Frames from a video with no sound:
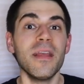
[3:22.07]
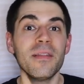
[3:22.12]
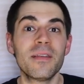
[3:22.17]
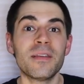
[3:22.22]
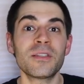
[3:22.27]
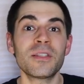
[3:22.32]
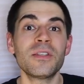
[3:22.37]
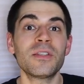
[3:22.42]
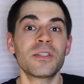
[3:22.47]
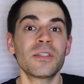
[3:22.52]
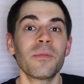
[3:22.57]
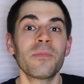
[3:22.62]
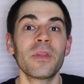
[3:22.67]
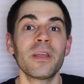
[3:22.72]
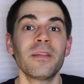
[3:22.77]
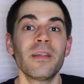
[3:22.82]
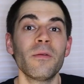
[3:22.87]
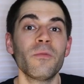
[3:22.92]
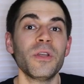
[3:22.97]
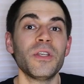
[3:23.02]
This is
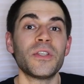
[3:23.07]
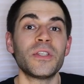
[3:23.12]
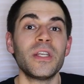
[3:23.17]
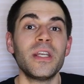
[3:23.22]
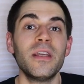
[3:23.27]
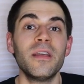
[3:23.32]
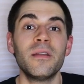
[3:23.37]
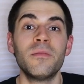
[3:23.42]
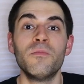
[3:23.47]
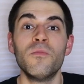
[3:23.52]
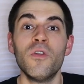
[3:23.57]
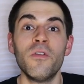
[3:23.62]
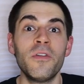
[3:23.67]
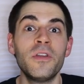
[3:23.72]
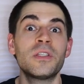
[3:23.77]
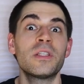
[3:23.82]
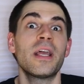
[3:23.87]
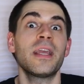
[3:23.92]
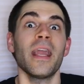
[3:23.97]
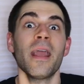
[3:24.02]
something that we see in
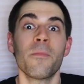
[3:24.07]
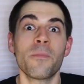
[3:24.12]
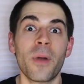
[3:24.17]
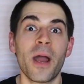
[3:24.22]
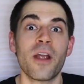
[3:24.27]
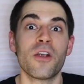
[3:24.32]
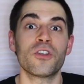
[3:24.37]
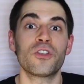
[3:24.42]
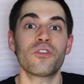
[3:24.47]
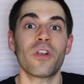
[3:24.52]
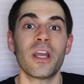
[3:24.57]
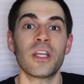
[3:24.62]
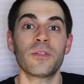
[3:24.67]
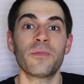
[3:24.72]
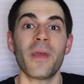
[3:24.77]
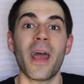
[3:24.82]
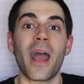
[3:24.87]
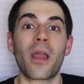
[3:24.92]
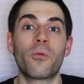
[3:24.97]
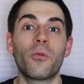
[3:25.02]
movies like Empire Strikes
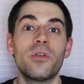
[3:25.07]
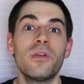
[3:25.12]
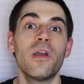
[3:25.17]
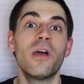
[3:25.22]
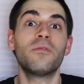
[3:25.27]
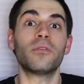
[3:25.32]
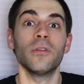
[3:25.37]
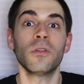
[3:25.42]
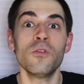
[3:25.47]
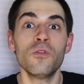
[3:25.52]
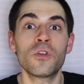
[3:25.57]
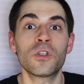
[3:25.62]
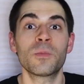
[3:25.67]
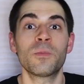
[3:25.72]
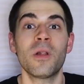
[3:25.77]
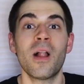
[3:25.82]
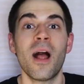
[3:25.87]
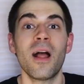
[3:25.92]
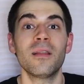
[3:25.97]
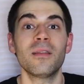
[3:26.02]
Back, where you have Luke's
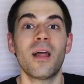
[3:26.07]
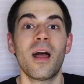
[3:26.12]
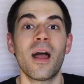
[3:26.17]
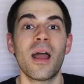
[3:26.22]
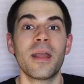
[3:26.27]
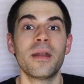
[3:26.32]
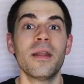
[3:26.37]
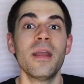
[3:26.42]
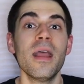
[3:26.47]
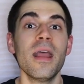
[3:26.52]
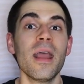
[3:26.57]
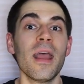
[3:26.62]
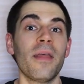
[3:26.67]
plot line,